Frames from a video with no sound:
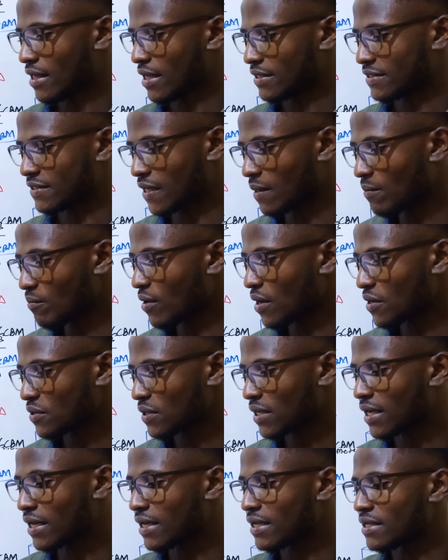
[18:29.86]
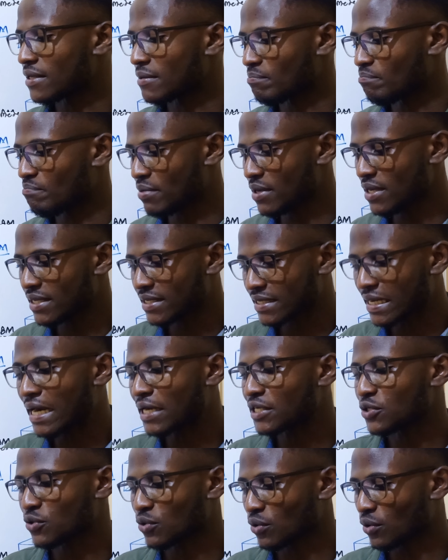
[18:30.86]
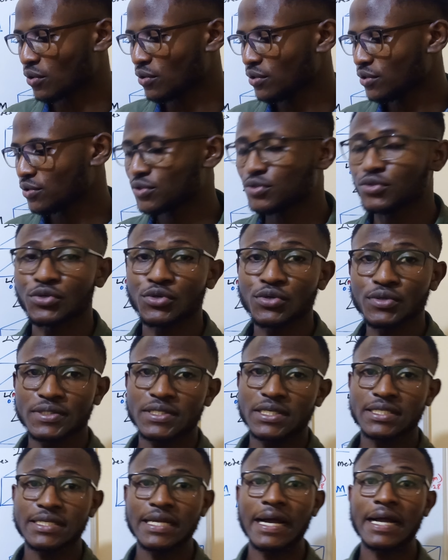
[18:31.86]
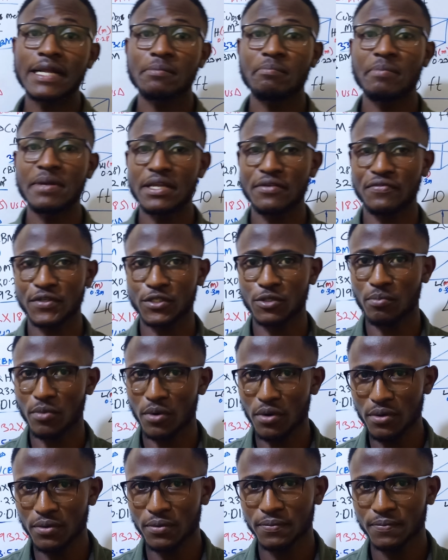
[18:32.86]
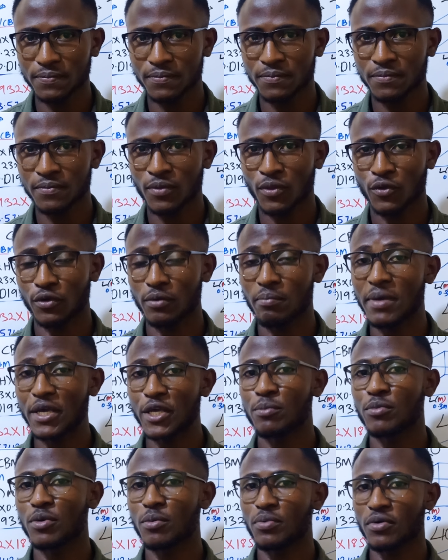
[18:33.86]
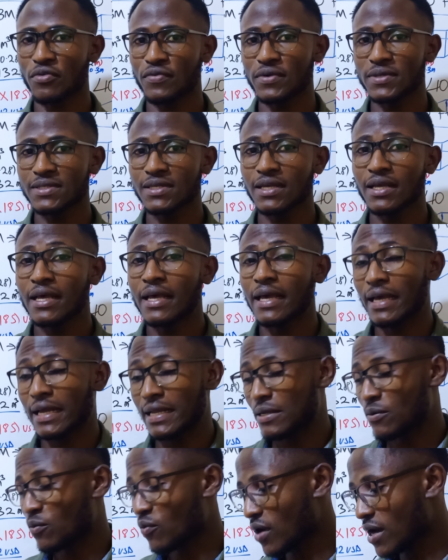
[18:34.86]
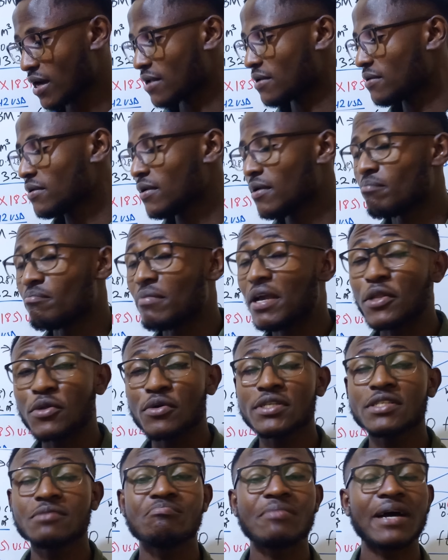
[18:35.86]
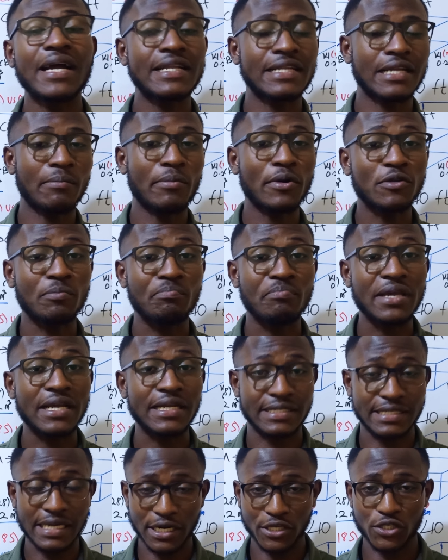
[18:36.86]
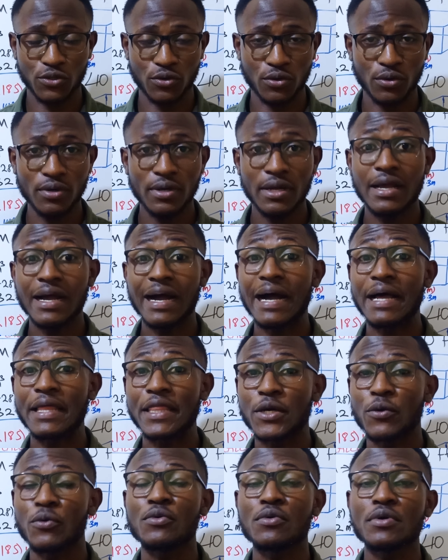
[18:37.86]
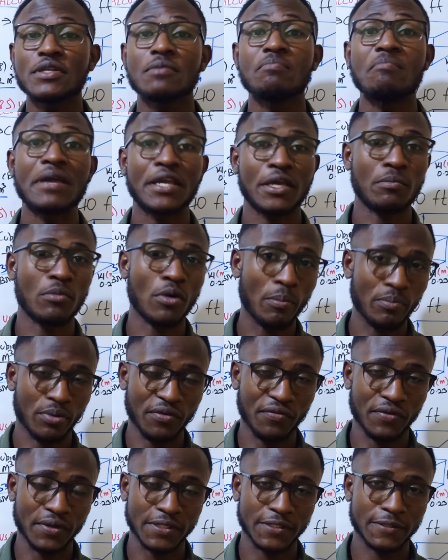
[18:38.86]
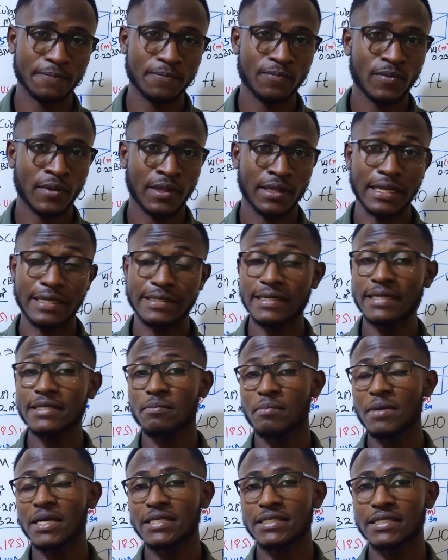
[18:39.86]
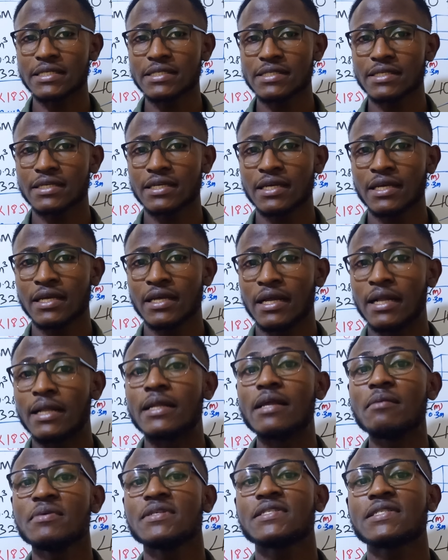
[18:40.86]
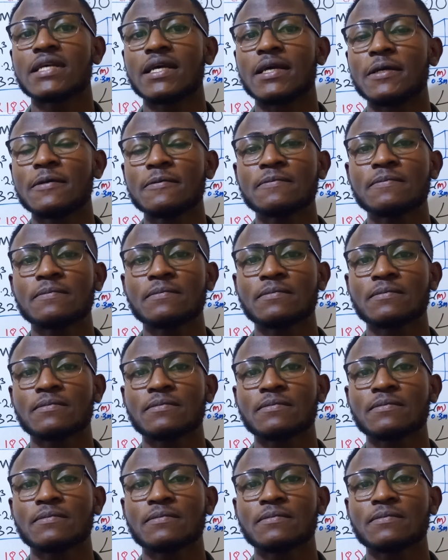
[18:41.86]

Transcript: someone can be tactical to use it and benefit more or make more profits, and one may not mind about being tactical and they will not make more profits. Does that make sense? Let me say